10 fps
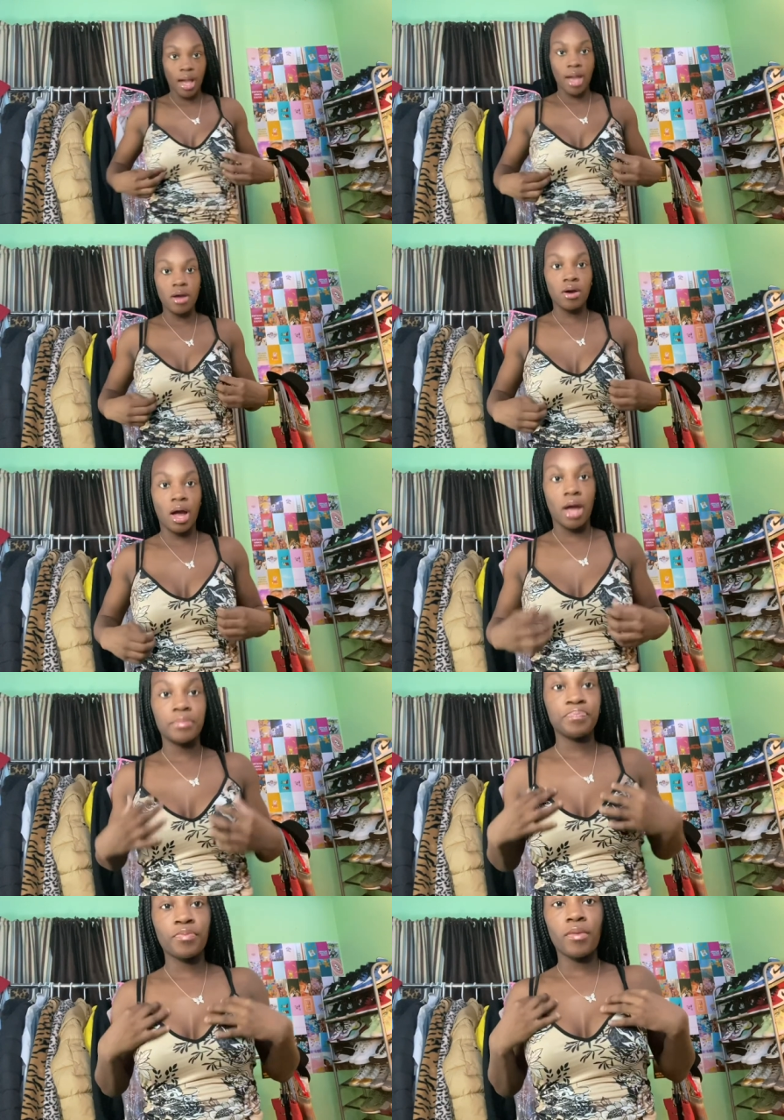Okay.
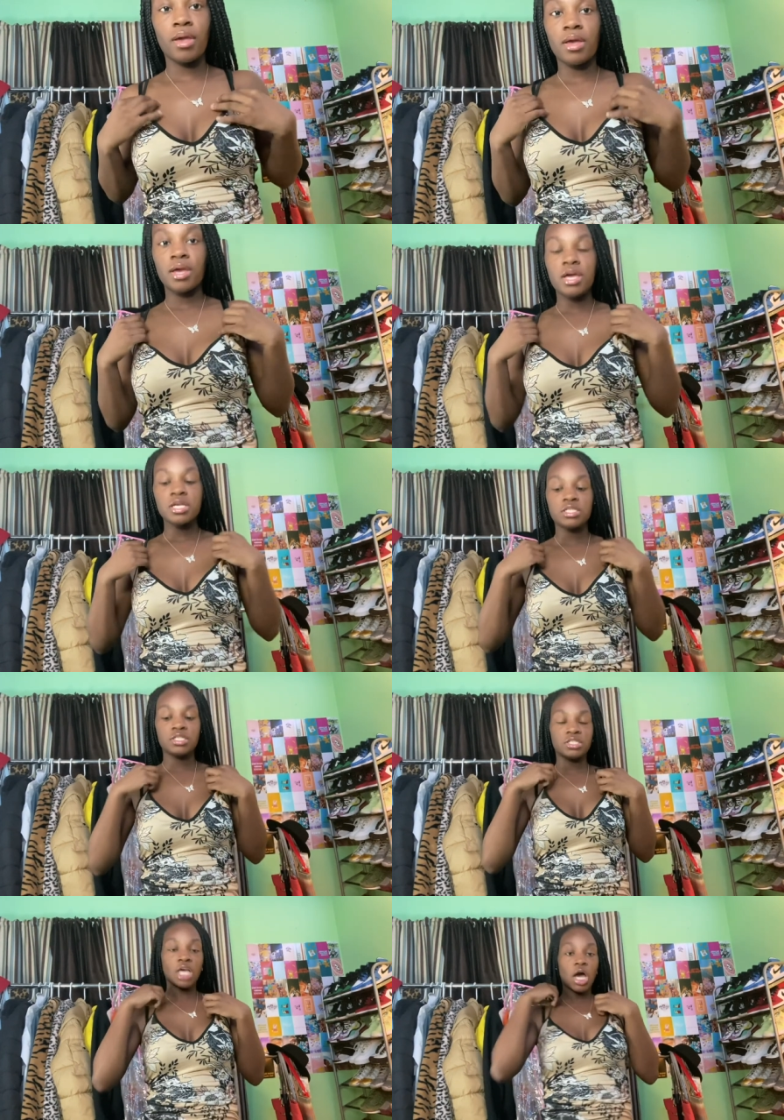
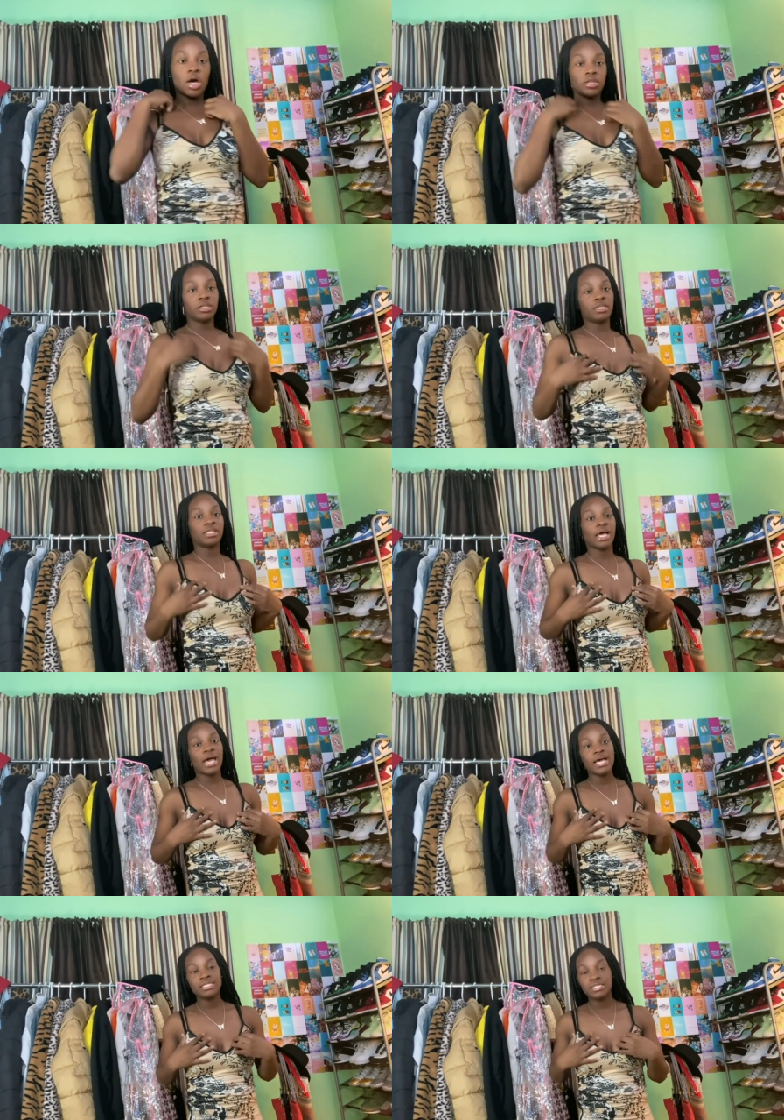So the
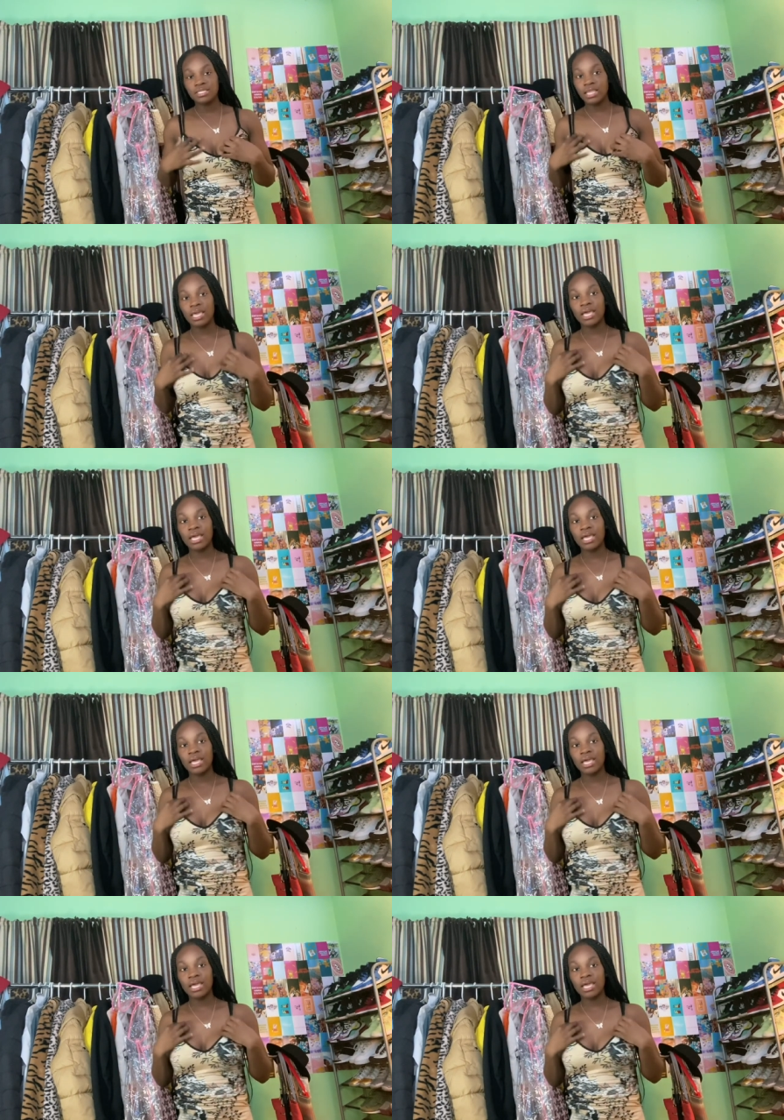last thing